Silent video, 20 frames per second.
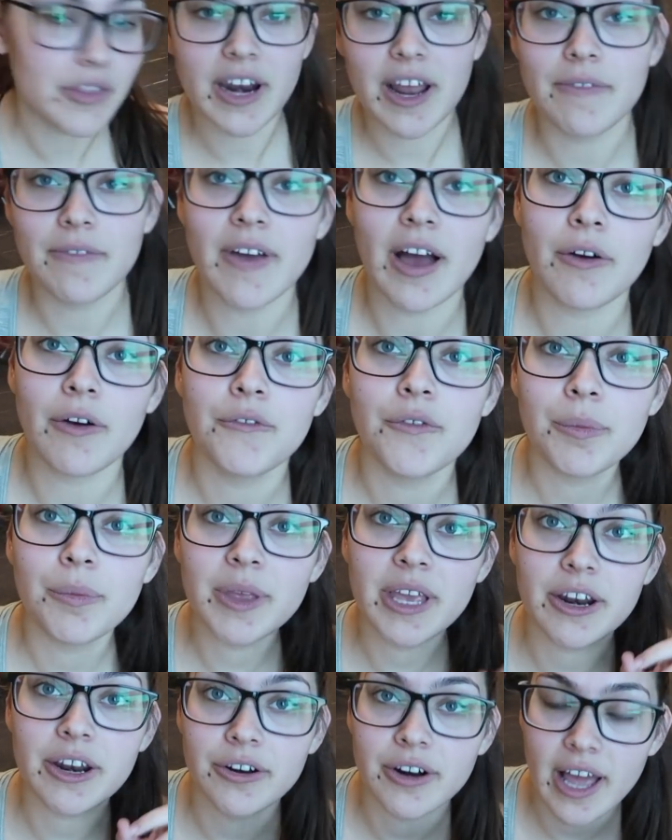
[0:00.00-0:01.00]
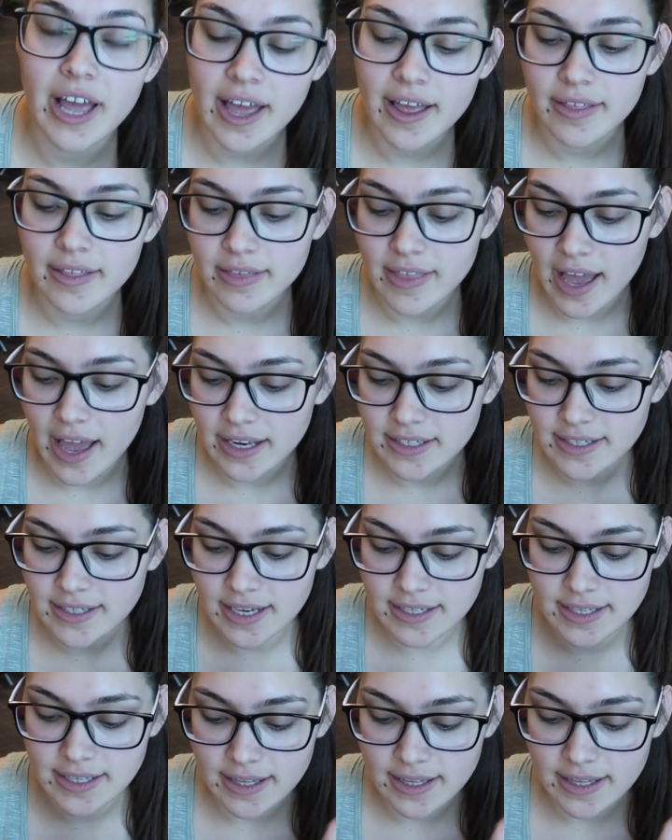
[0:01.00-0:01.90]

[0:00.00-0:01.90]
that I found from the internet that says